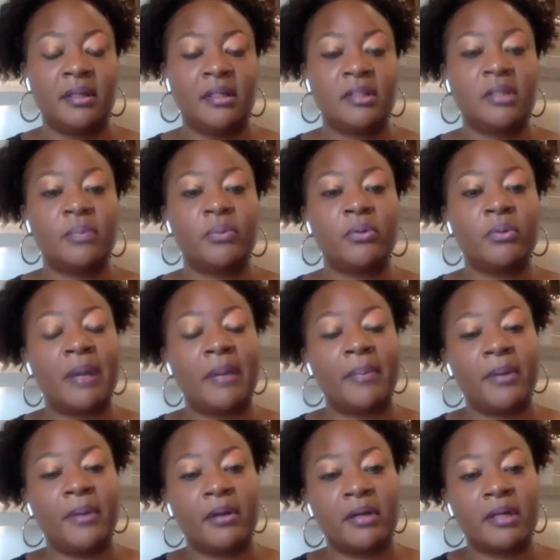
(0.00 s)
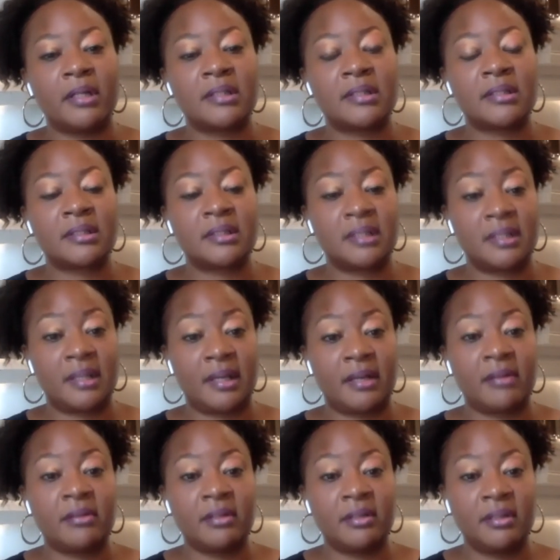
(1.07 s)
to pull my parents
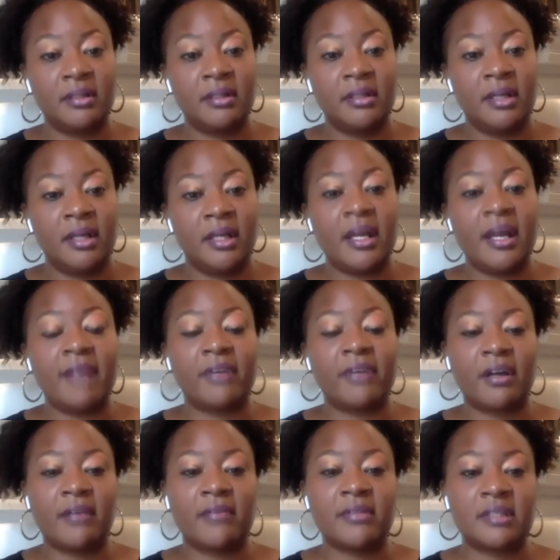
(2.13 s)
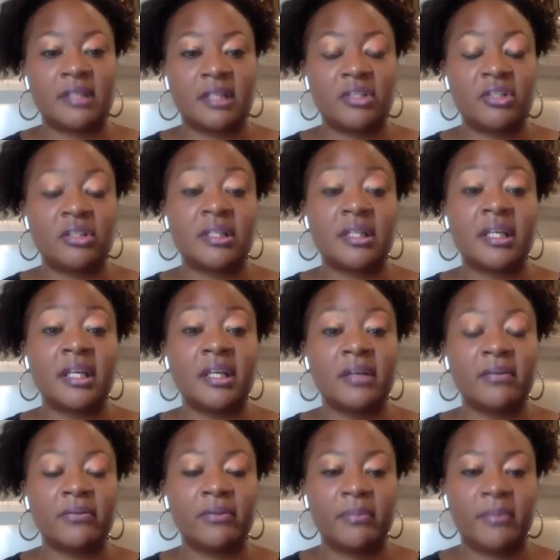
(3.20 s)
together and have a conversation to hear
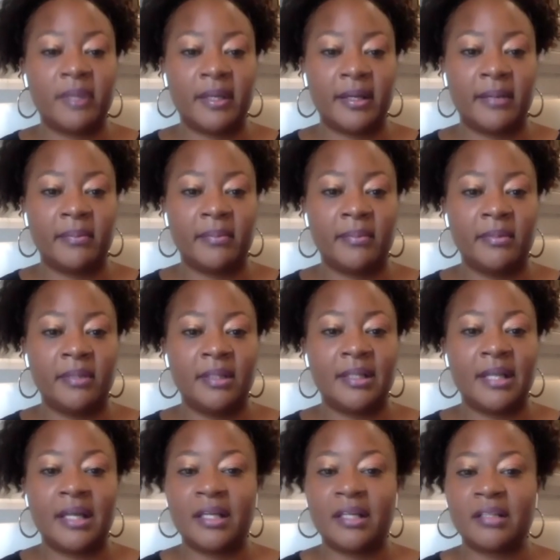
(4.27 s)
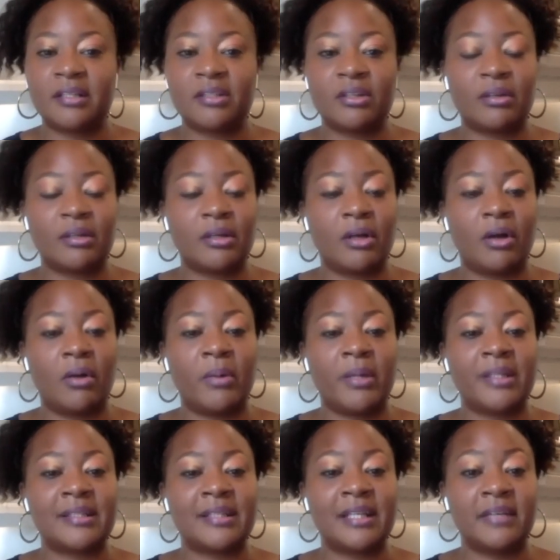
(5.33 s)
from them? Not necessarily
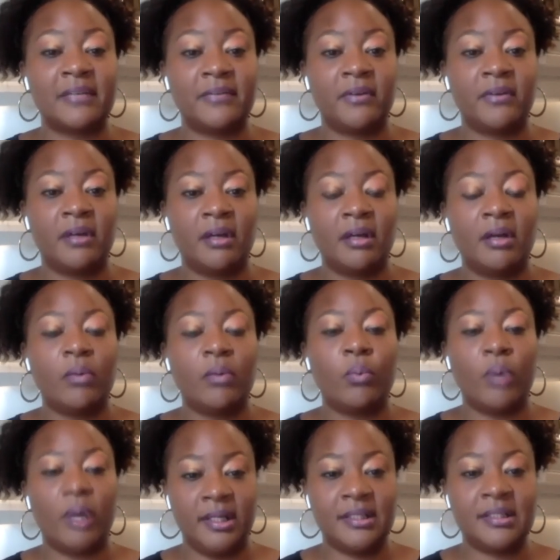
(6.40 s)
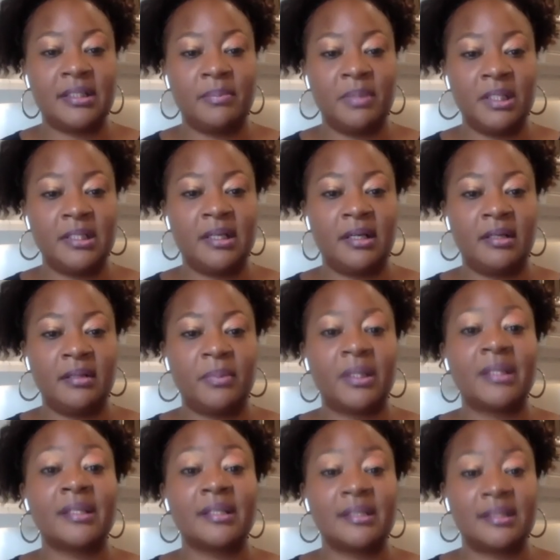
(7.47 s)
always give what needs to be done, but
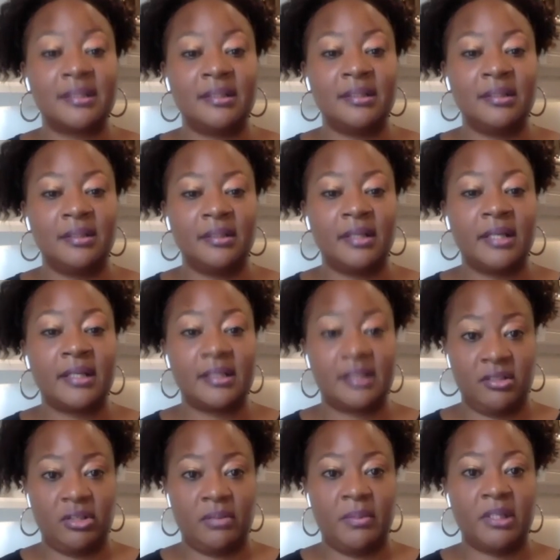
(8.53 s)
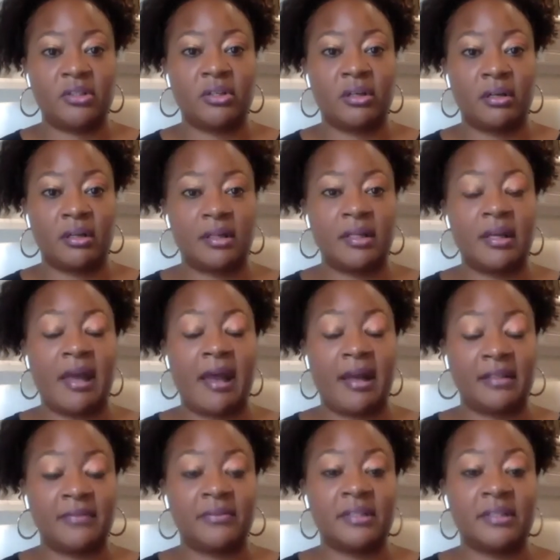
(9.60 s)
listen. As Keisha mentioned early,
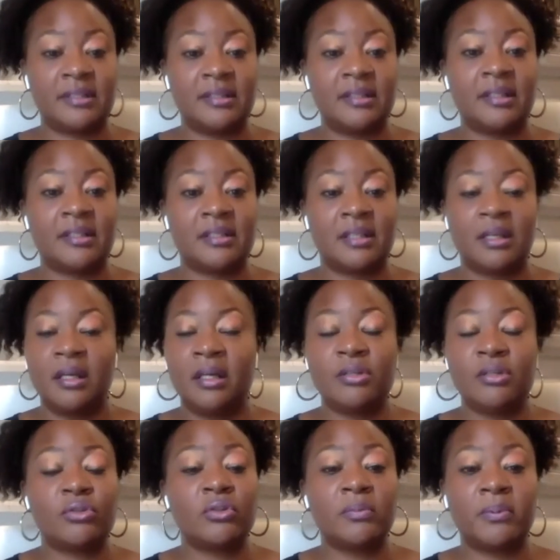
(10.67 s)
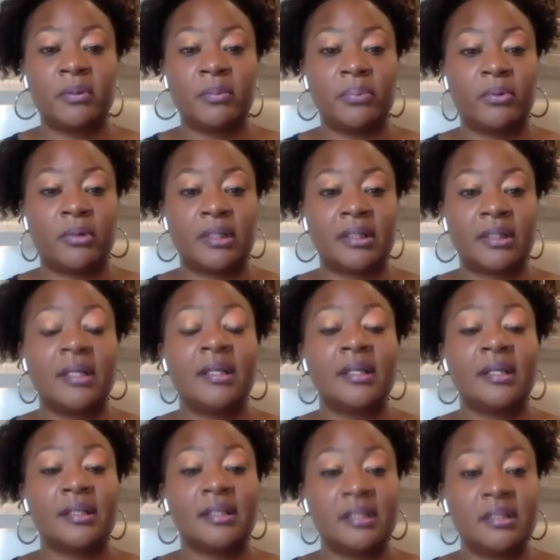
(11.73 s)
active listening is super important.
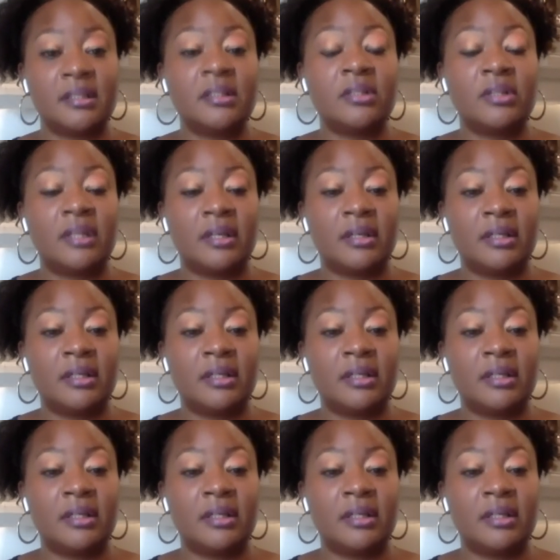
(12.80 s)
Listen to their